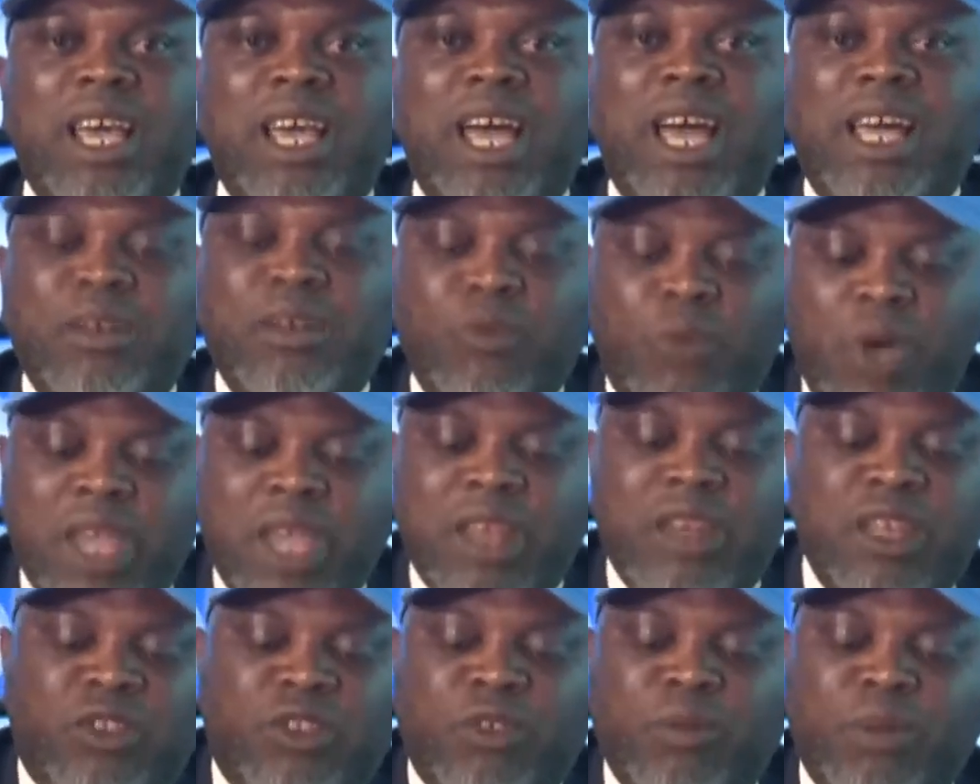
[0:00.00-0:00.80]
And we
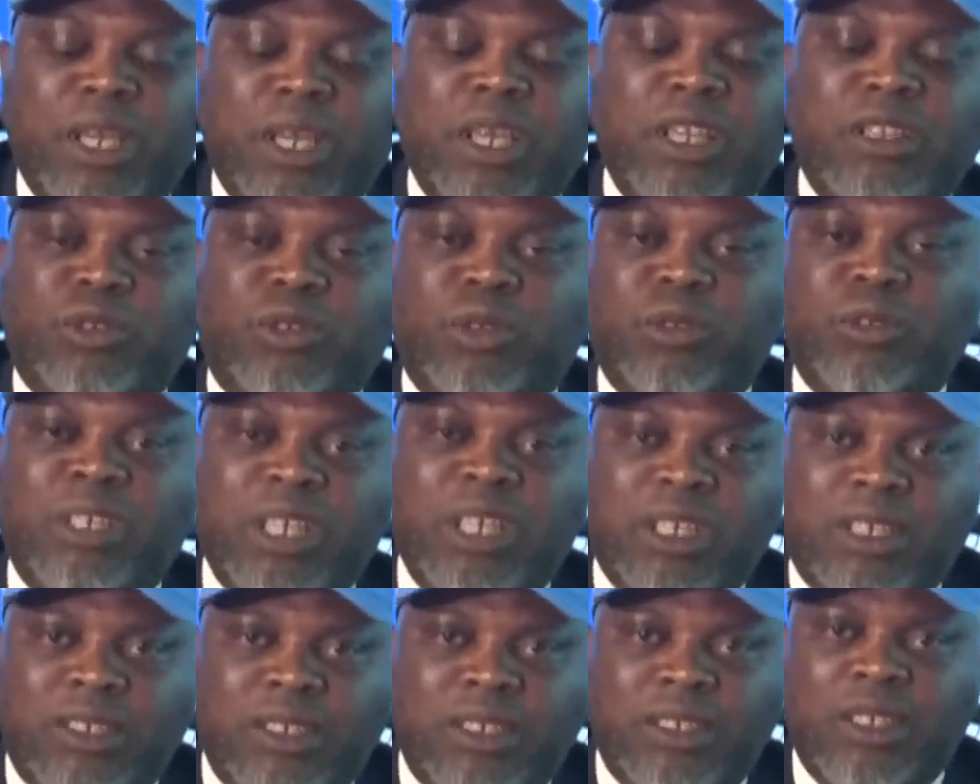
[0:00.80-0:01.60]
need to begin to
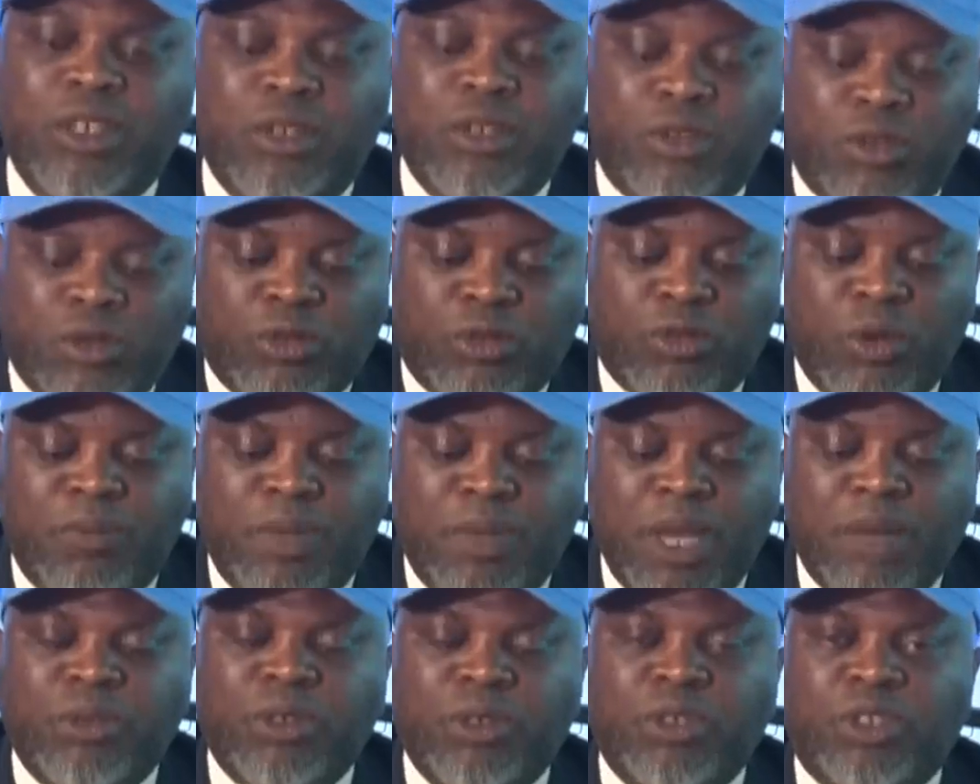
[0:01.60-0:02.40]

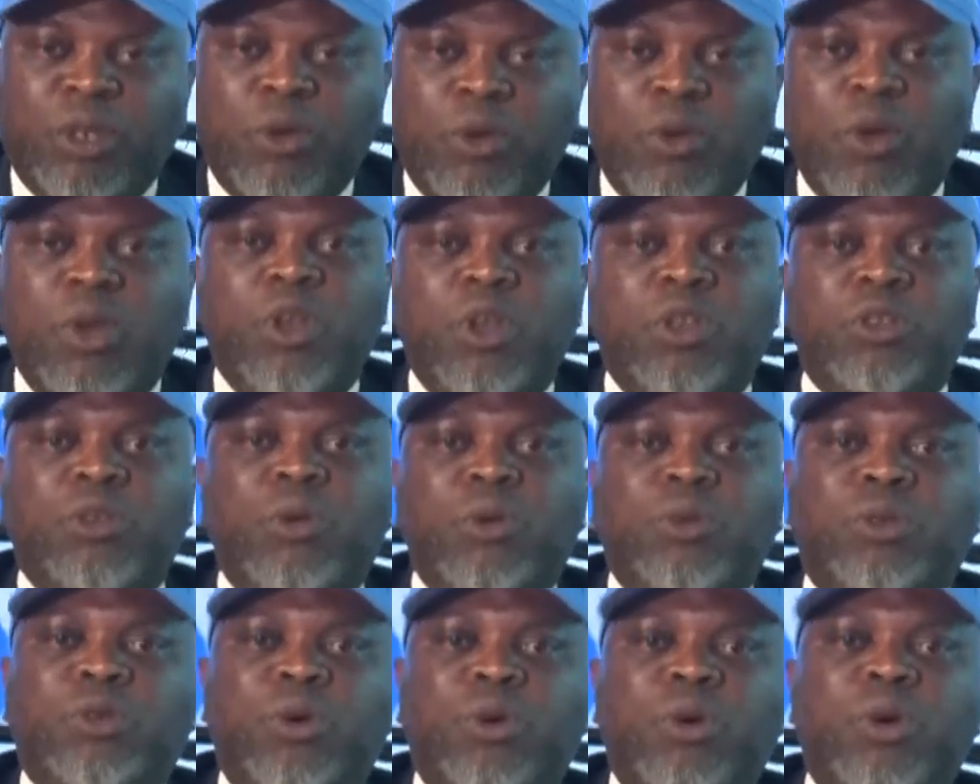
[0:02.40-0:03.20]
be able to
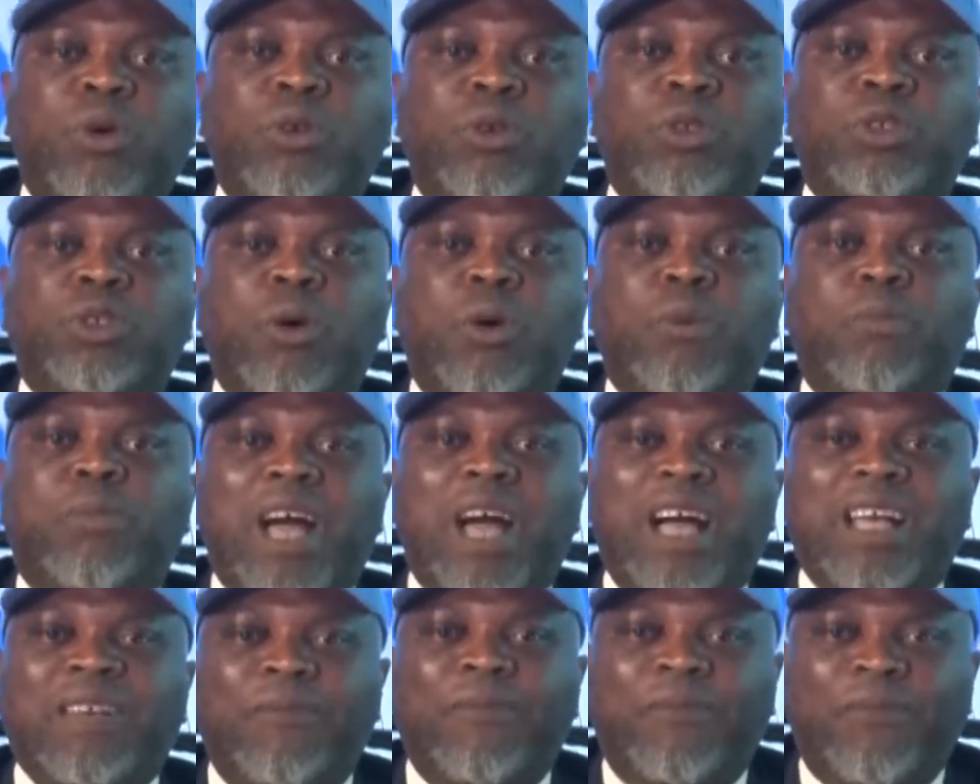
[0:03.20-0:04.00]

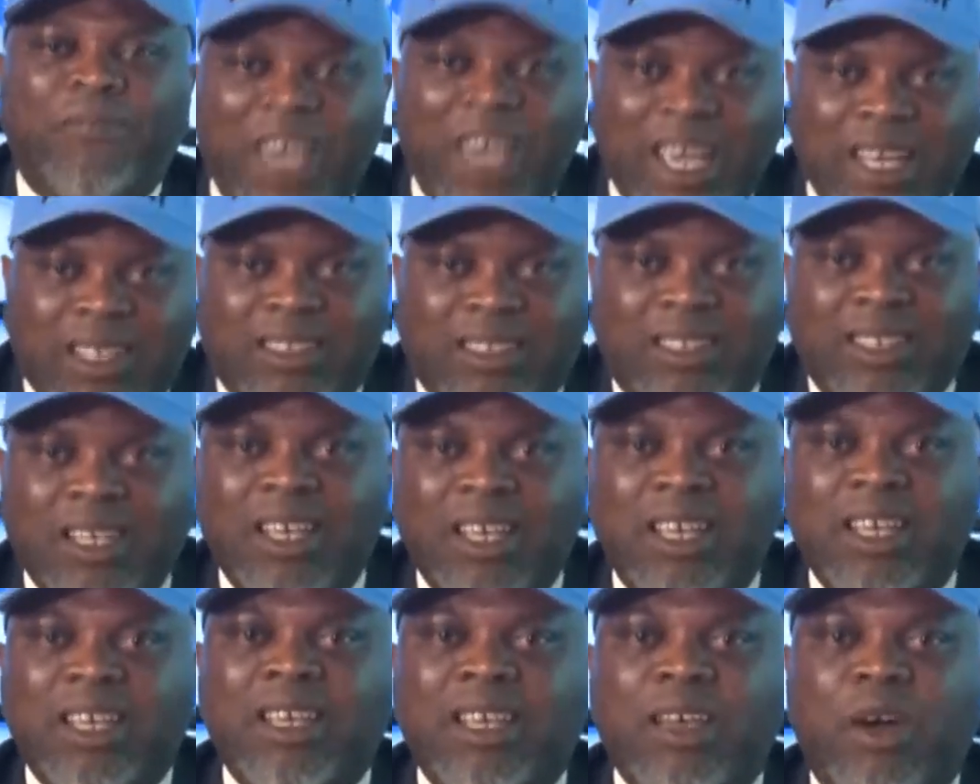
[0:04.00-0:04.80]
affect,
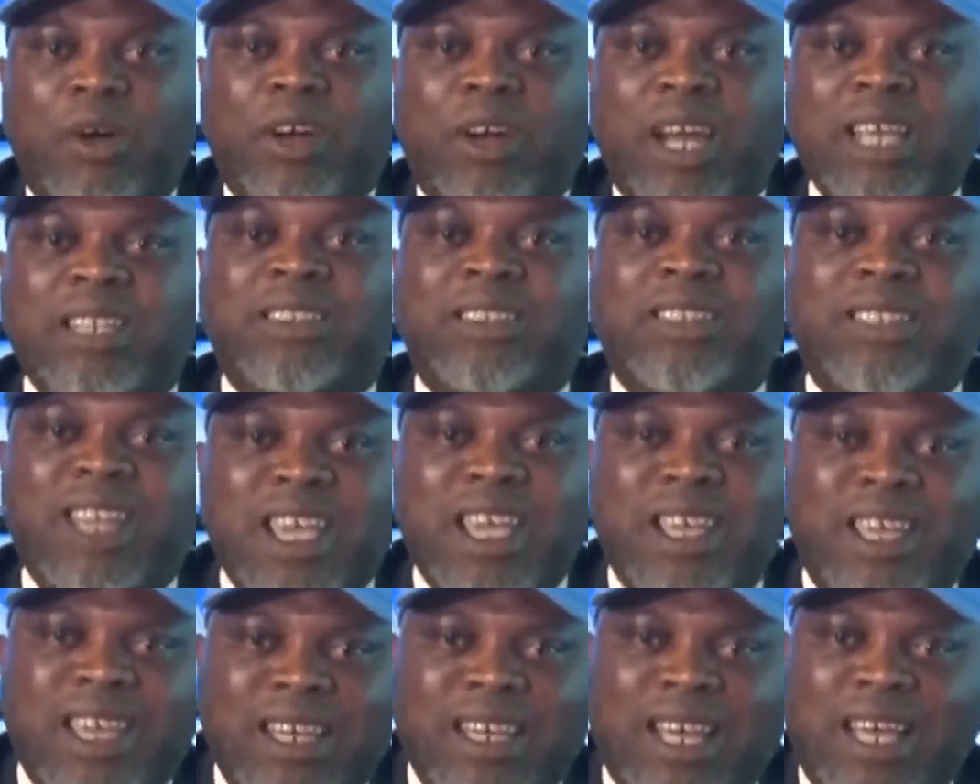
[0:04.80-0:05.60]
all right,
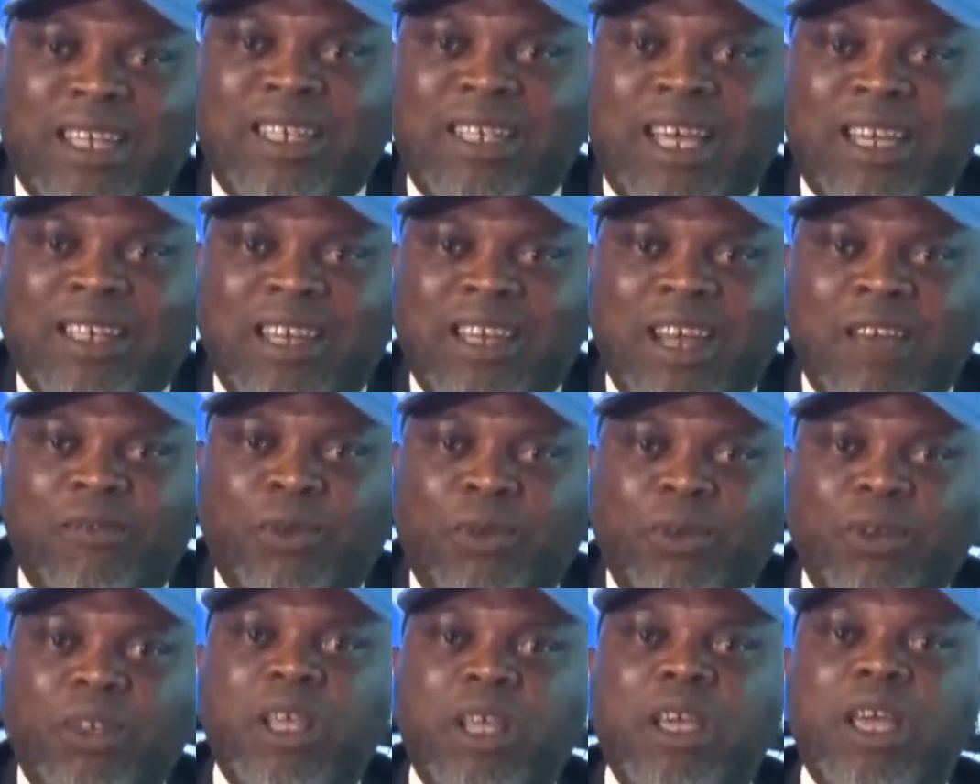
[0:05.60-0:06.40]
thinking at that
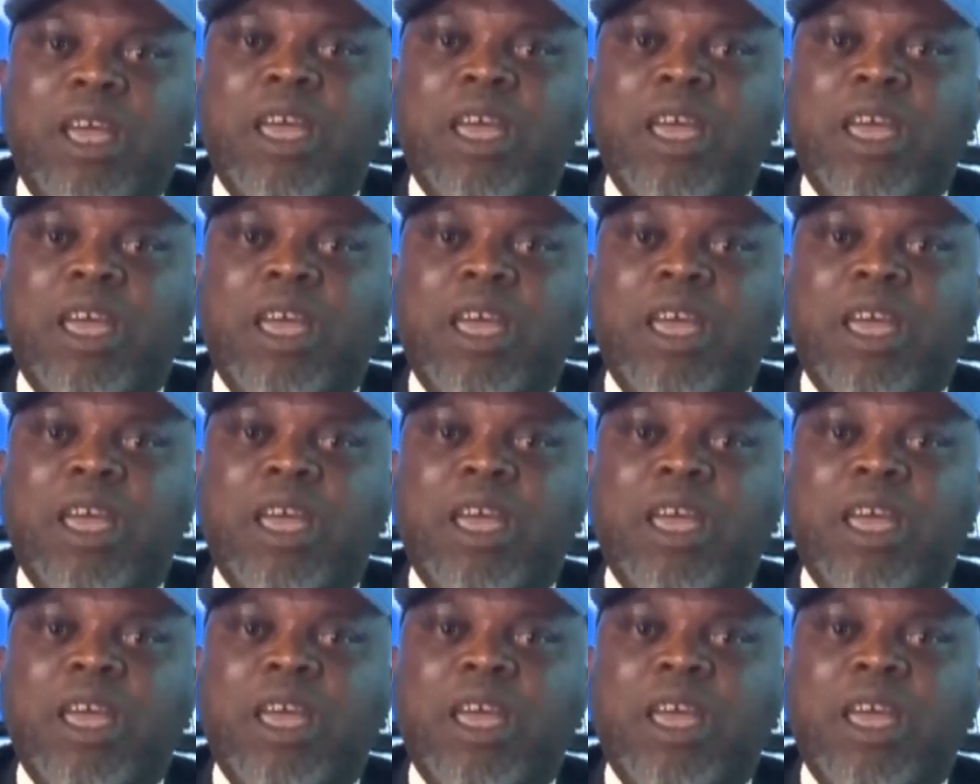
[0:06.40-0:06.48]
level.